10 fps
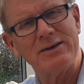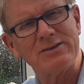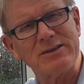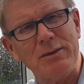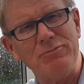
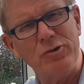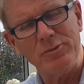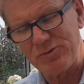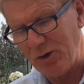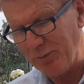some form
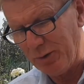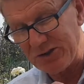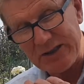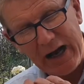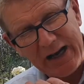of
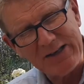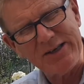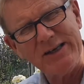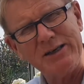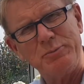compost.
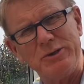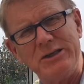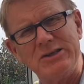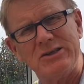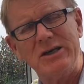Ideally,
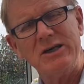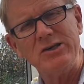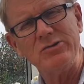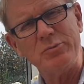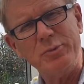please
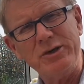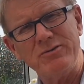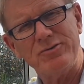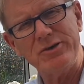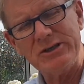use a
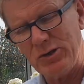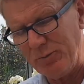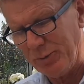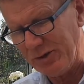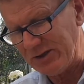peat-free
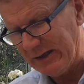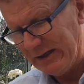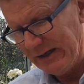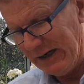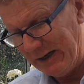compost.
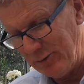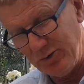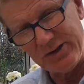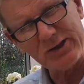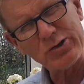I'm
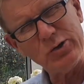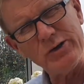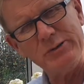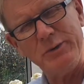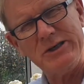using a
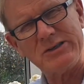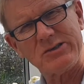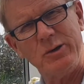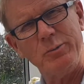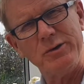coir-based
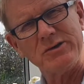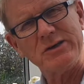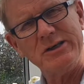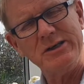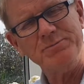compost
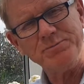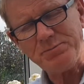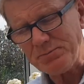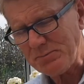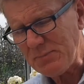here
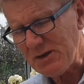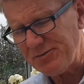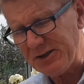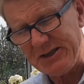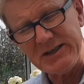
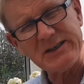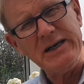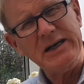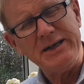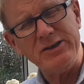for these.
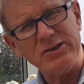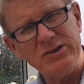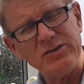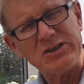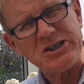Now, you can
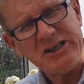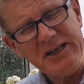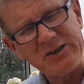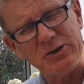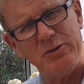use a
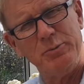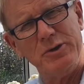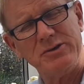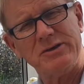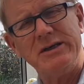seed
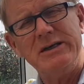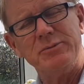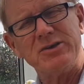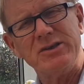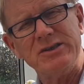compost
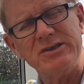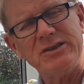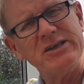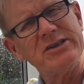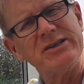because at this
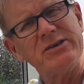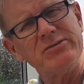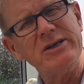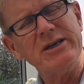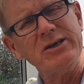stage they don't
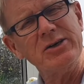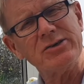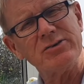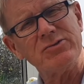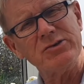need a lot
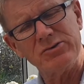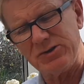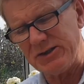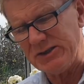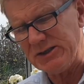of
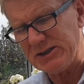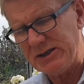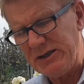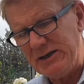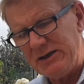nutrients.
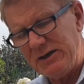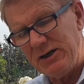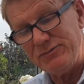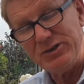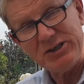
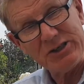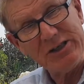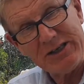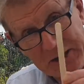Obviously, you need a